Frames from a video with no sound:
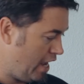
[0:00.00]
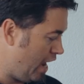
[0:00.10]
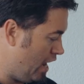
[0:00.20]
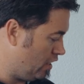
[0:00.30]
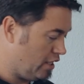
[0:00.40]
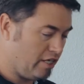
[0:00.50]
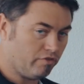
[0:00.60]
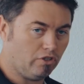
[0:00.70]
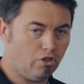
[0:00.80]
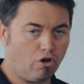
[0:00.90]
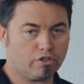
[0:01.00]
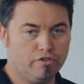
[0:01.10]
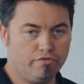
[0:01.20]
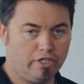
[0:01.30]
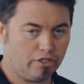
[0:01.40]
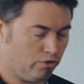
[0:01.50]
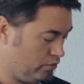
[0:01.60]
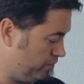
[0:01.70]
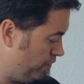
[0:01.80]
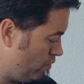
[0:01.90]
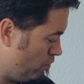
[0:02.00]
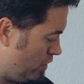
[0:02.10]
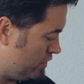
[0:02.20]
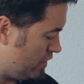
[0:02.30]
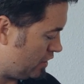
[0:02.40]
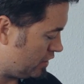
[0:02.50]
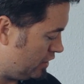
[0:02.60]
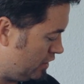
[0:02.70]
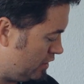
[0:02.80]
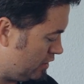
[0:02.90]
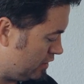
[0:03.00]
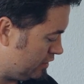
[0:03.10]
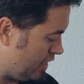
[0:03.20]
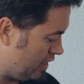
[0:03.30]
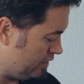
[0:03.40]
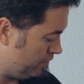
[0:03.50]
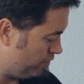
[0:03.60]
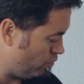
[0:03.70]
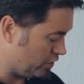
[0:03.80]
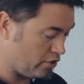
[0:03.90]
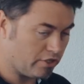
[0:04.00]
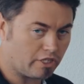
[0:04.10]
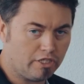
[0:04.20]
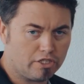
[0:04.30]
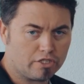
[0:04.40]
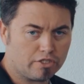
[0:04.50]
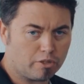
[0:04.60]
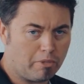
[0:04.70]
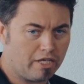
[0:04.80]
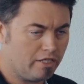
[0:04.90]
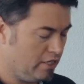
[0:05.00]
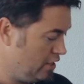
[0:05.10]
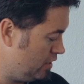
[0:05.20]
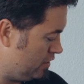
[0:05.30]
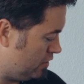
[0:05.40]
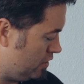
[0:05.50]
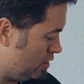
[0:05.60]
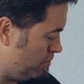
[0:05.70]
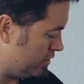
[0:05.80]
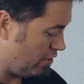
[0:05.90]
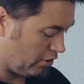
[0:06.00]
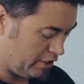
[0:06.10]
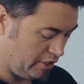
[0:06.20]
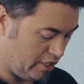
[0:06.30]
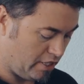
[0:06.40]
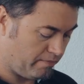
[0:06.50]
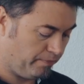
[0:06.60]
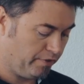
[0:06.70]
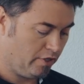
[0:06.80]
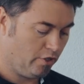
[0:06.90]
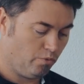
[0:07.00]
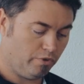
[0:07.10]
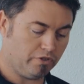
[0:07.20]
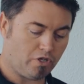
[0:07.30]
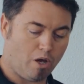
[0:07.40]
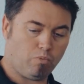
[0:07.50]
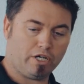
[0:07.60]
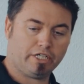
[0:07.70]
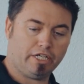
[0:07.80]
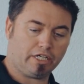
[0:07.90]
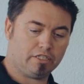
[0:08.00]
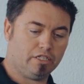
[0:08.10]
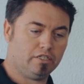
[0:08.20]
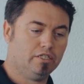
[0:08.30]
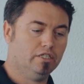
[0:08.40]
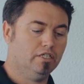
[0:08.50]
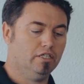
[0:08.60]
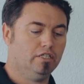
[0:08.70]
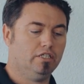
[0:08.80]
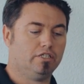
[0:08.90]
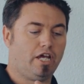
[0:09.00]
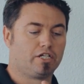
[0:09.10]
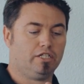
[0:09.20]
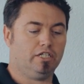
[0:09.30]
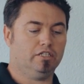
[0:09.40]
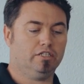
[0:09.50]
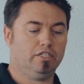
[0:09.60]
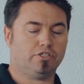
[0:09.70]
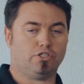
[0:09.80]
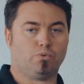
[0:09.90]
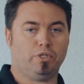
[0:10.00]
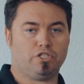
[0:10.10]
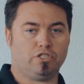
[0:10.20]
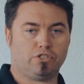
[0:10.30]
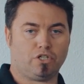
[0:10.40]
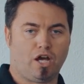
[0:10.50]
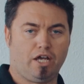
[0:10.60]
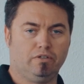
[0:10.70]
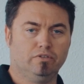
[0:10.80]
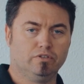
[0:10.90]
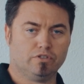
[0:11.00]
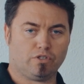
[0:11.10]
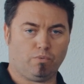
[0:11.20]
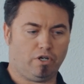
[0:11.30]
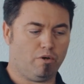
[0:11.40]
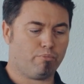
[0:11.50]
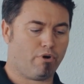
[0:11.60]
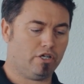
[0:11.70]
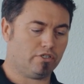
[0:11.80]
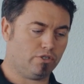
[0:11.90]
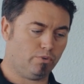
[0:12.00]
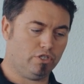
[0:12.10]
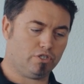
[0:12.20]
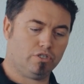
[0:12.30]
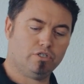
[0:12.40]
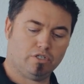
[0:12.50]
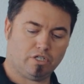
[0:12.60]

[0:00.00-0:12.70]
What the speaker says: and even locked the vehicle. Once that's done, once those conditions are met, the system is locked in there. With the type 1 connector, there's a switch inside. So when I press the switch